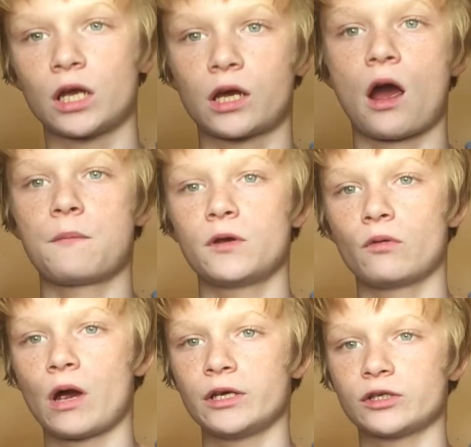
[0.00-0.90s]
to get
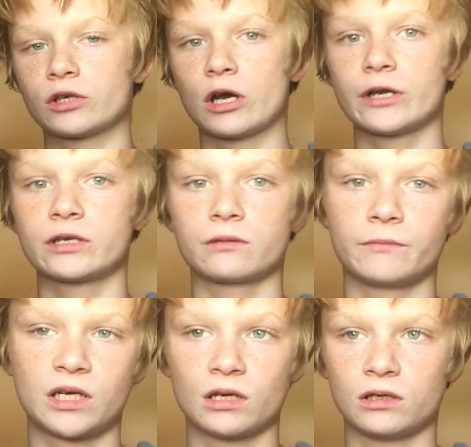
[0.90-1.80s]
copyright striked
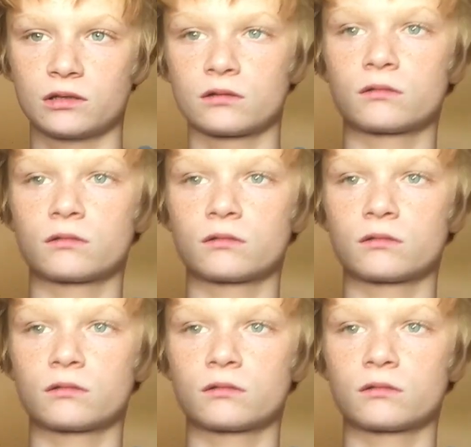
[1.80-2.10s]
because,